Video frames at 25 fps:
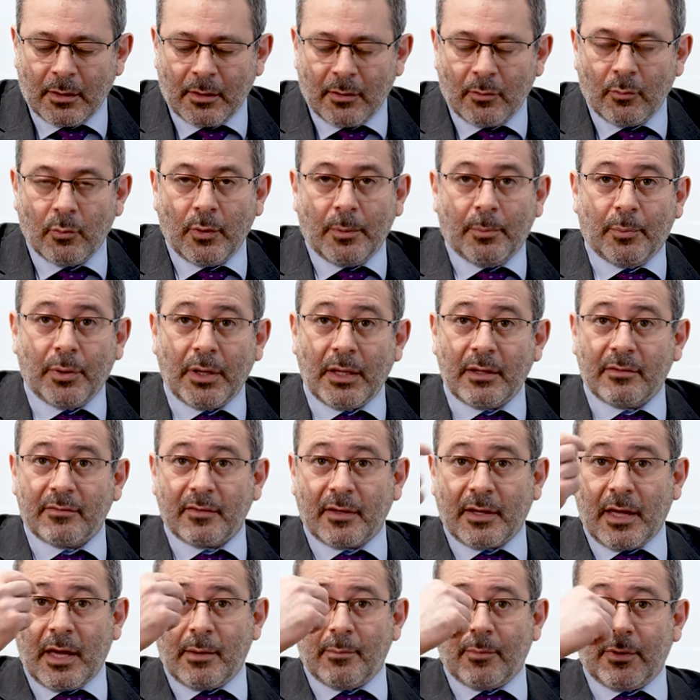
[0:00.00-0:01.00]
We place
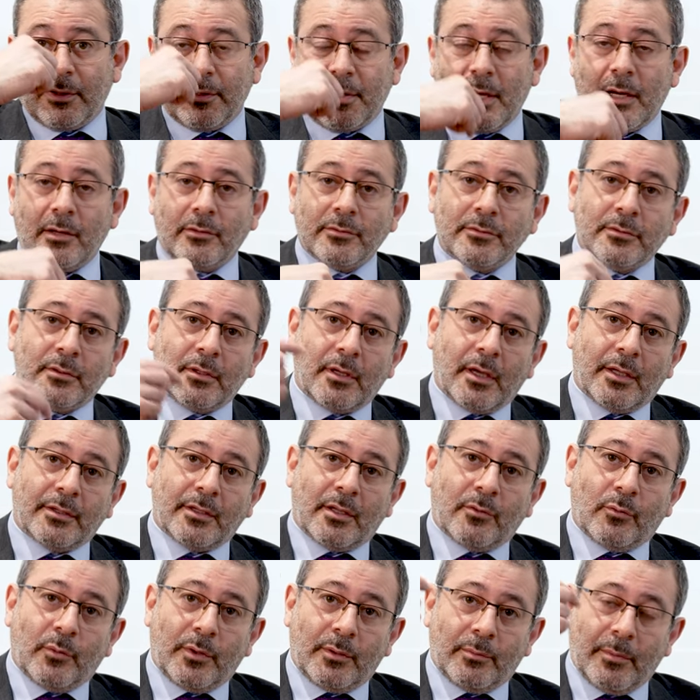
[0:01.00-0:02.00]
the camera down and
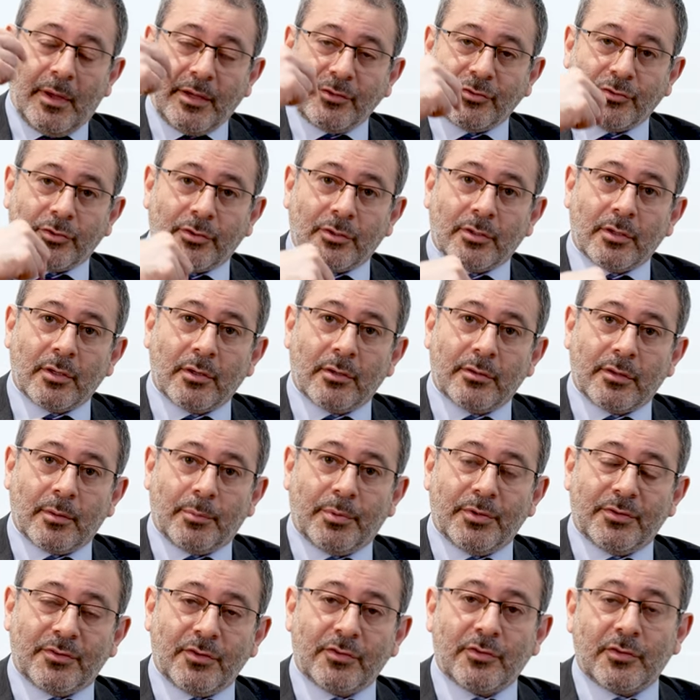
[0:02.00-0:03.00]
then we measure the
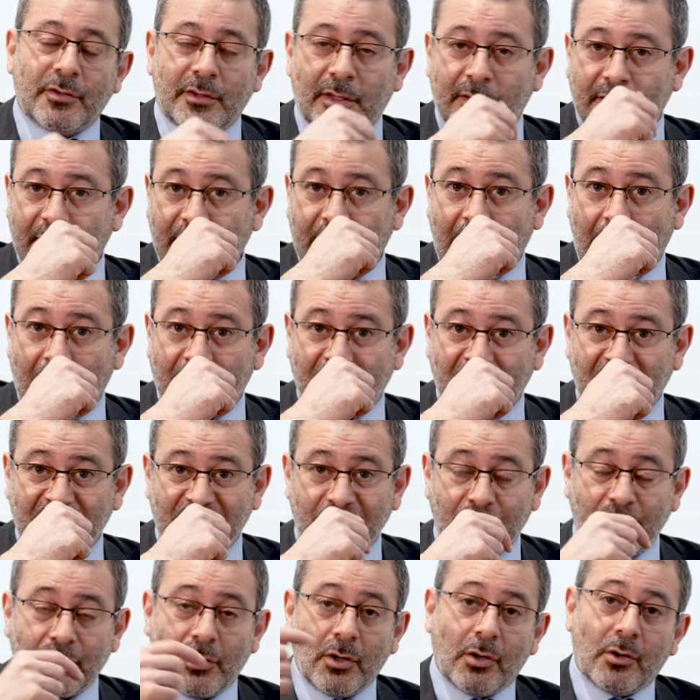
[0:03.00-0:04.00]
position that the capsule
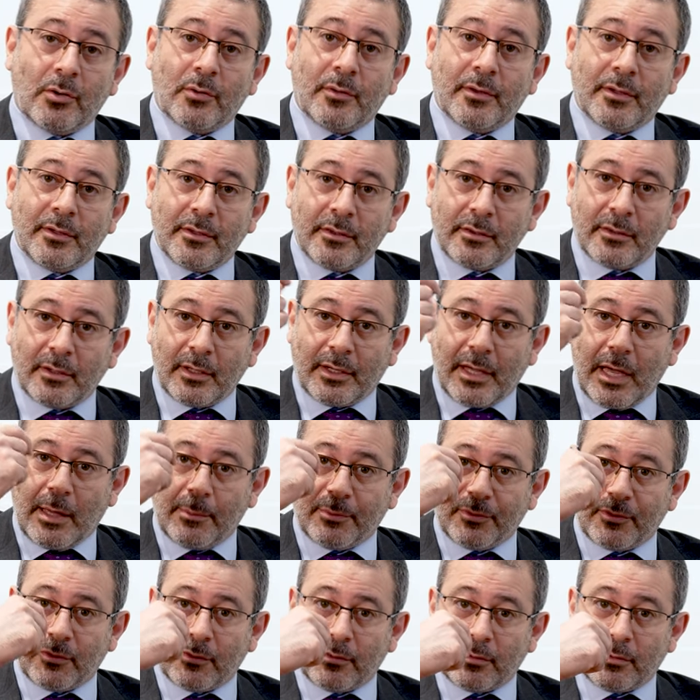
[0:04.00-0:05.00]
should go. The
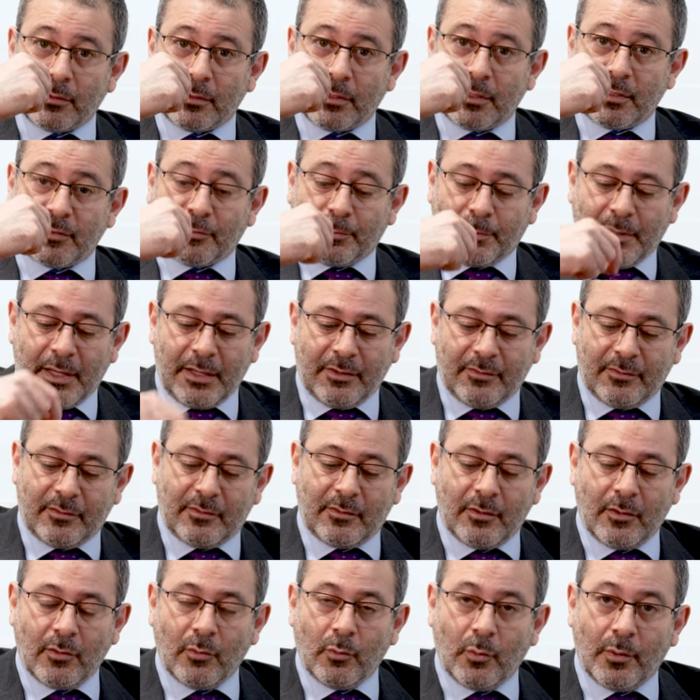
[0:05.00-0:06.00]
capsule is
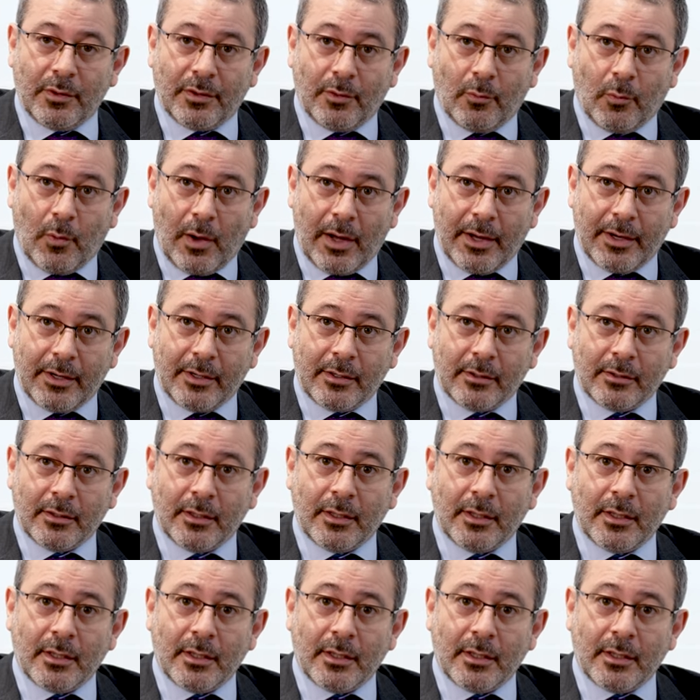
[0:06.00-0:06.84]
placed with a wire.